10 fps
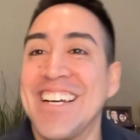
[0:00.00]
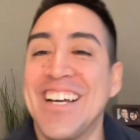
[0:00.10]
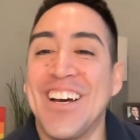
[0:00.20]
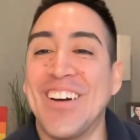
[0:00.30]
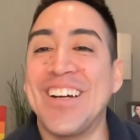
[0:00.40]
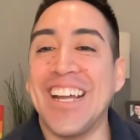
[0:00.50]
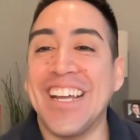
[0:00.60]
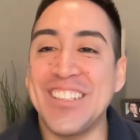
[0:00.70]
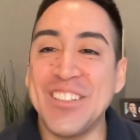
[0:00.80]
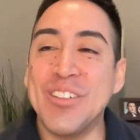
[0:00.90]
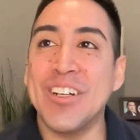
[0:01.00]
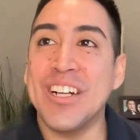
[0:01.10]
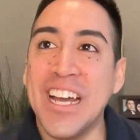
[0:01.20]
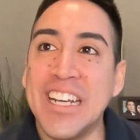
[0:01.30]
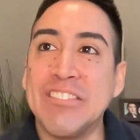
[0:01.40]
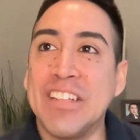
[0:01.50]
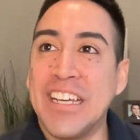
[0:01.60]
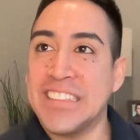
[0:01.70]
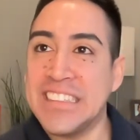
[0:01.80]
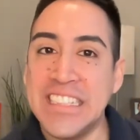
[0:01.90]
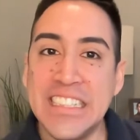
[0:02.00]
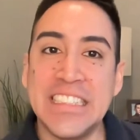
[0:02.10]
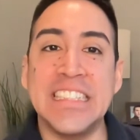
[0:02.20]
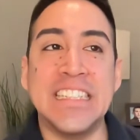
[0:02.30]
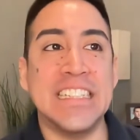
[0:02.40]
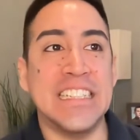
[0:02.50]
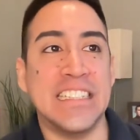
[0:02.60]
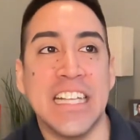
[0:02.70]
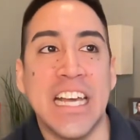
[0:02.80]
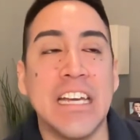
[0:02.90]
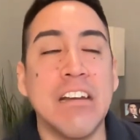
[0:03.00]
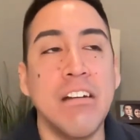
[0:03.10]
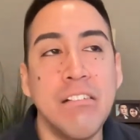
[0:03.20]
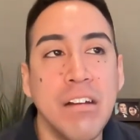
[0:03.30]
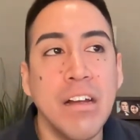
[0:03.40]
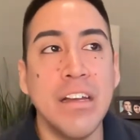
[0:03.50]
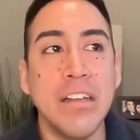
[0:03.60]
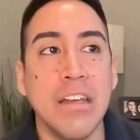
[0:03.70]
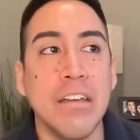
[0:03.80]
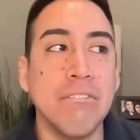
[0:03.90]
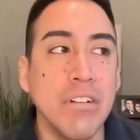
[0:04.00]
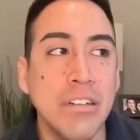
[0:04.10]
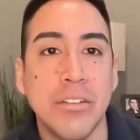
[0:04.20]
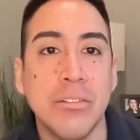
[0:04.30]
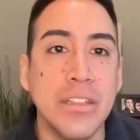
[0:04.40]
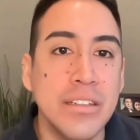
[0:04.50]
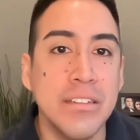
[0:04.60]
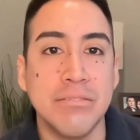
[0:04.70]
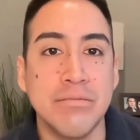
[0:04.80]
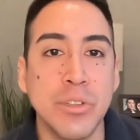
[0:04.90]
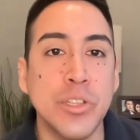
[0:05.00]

Okay, so we're kind of like CDC is like, okay, like we're doing our